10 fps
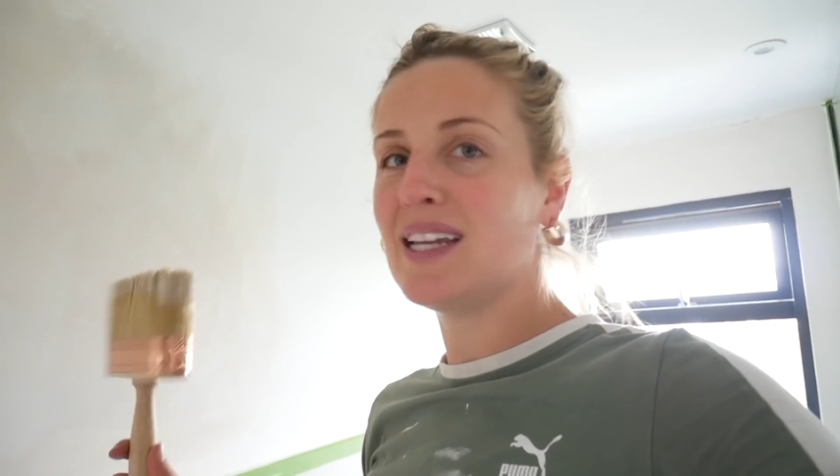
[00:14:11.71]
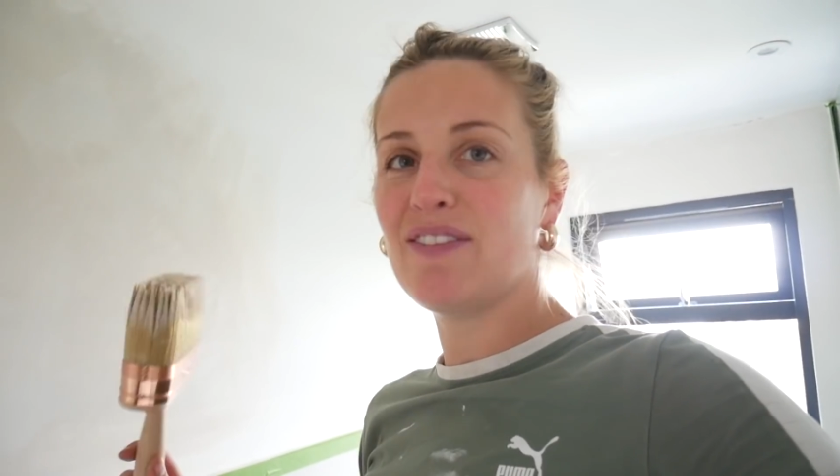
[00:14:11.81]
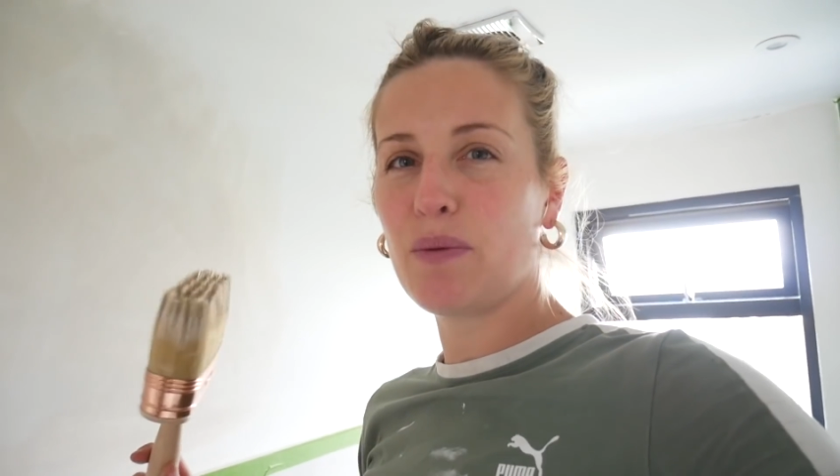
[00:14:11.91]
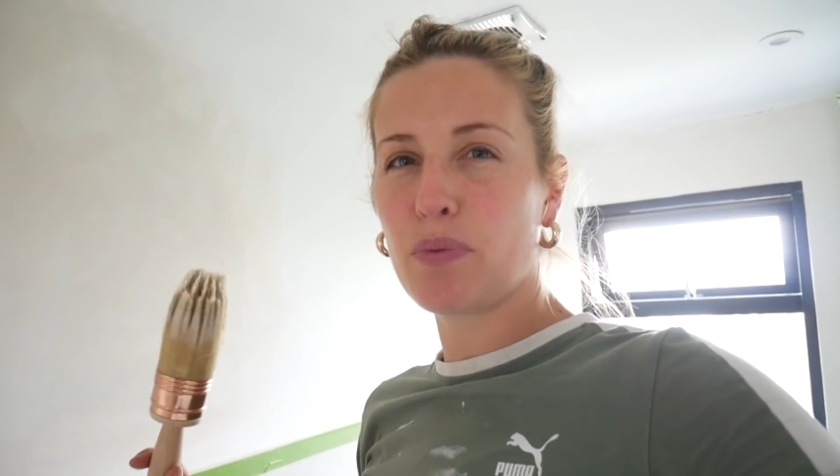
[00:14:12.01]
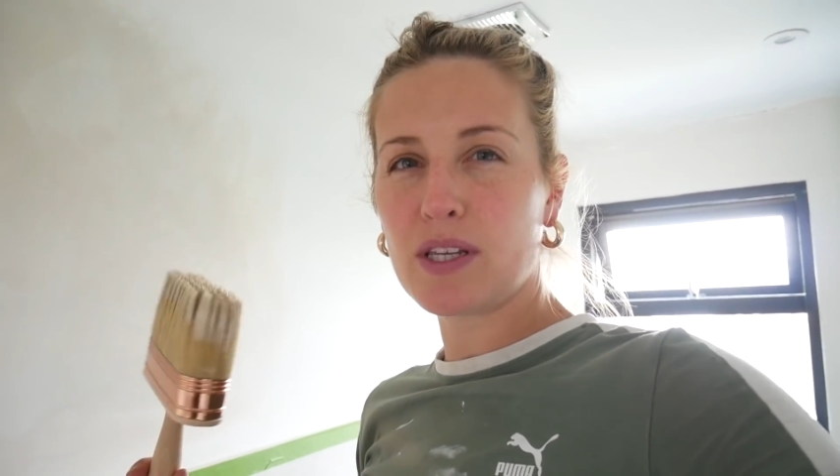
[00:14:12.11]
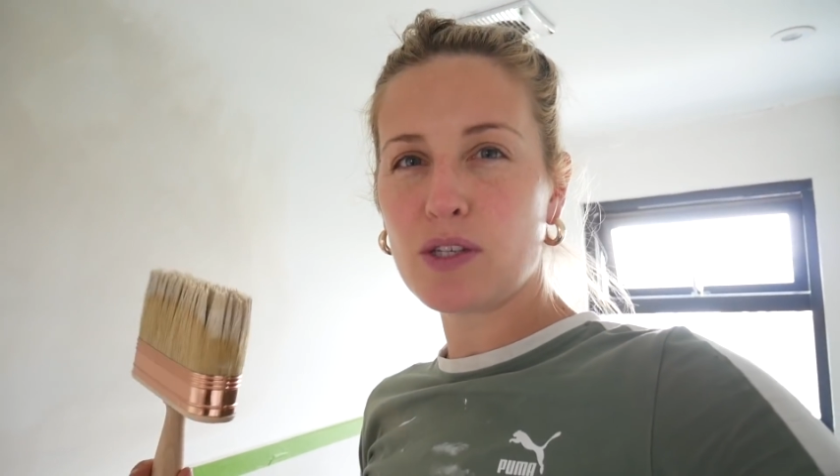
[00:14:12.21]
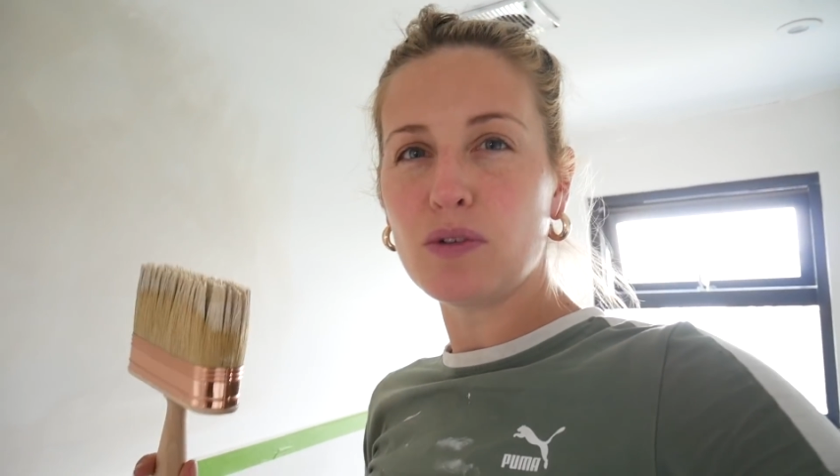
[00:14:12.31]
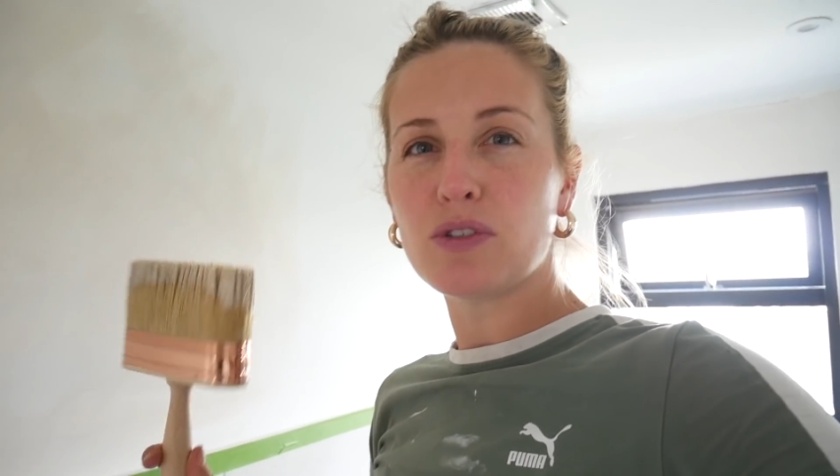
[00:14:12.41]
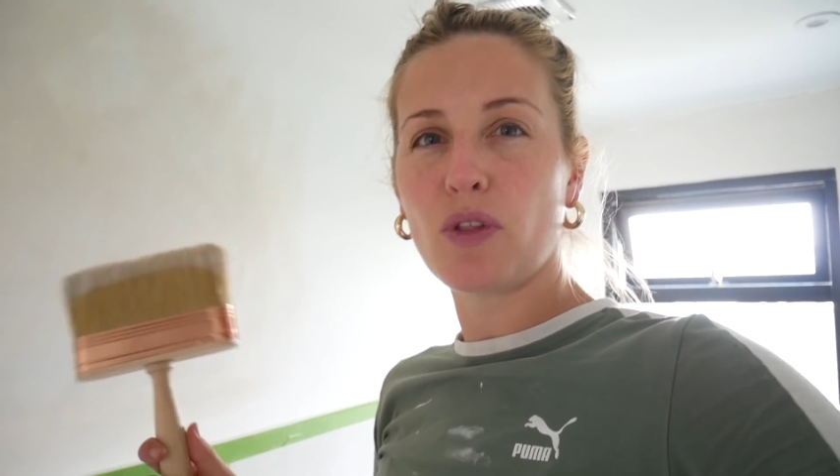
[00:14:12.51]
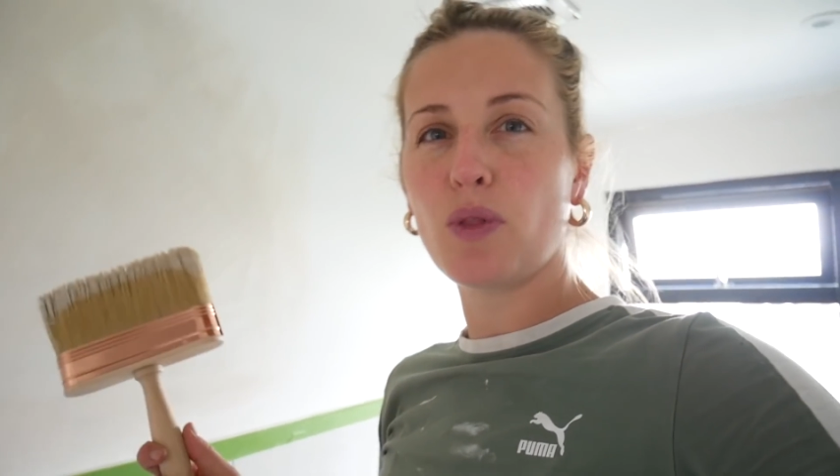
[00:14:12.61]
leaving
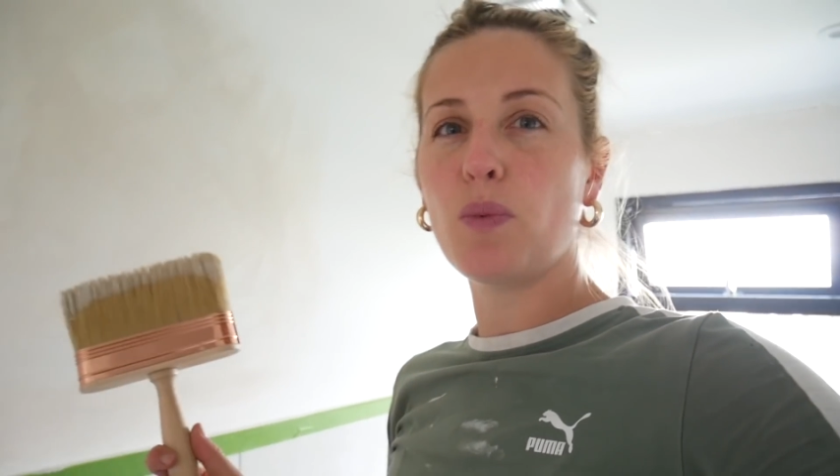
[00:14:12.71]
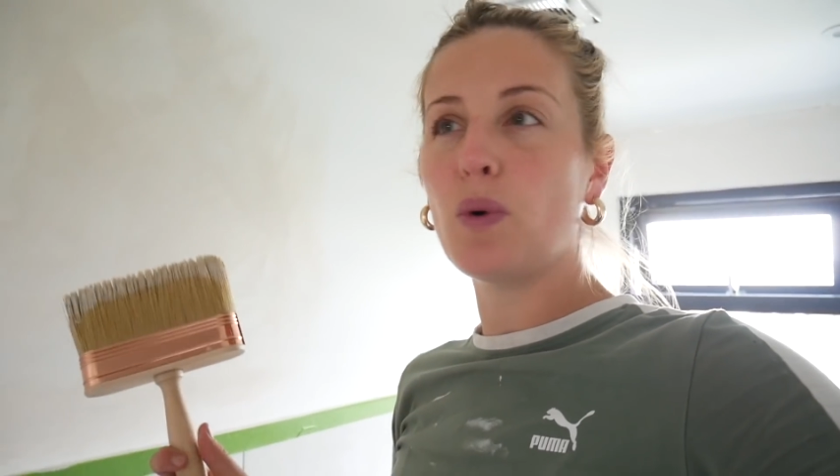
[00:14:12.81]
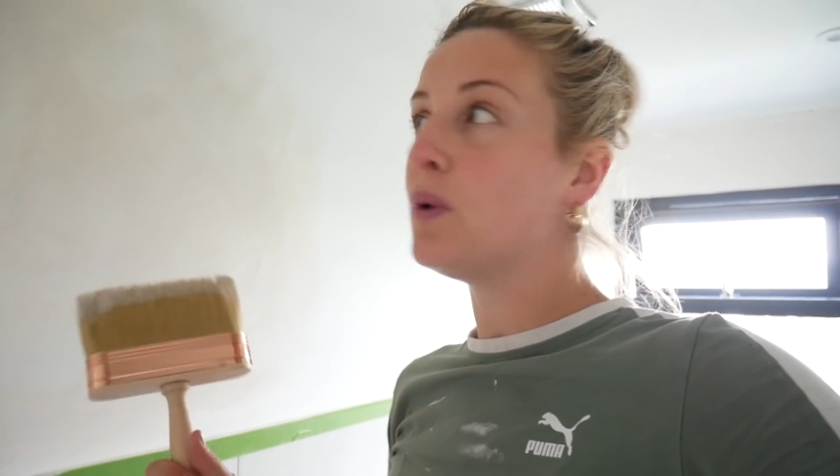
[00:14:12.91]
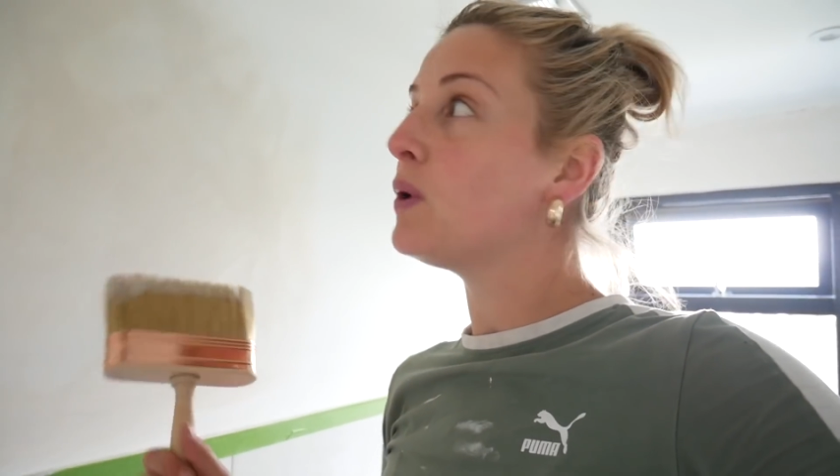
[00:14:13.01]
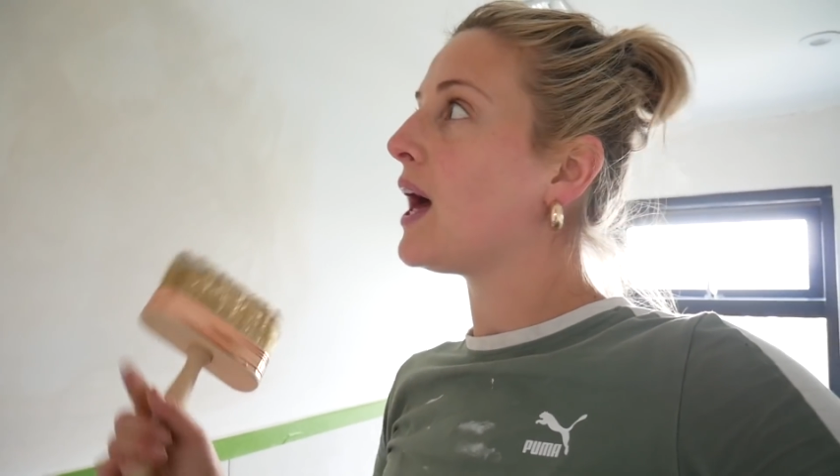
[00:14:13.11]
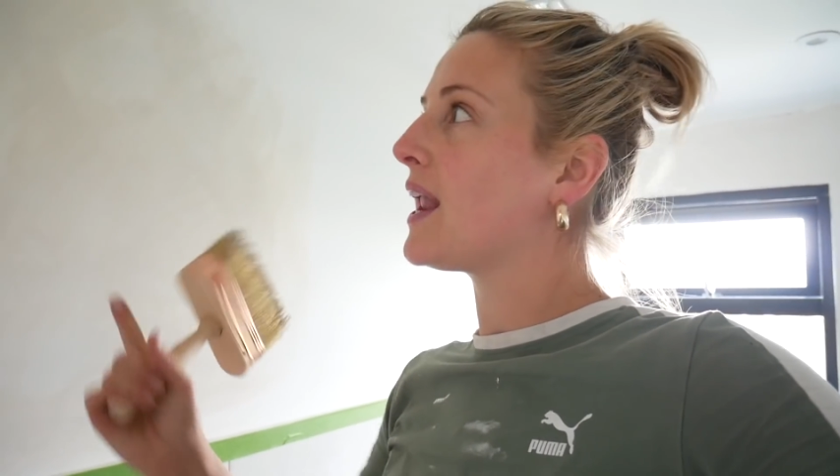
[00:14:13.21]
bristles on the wall and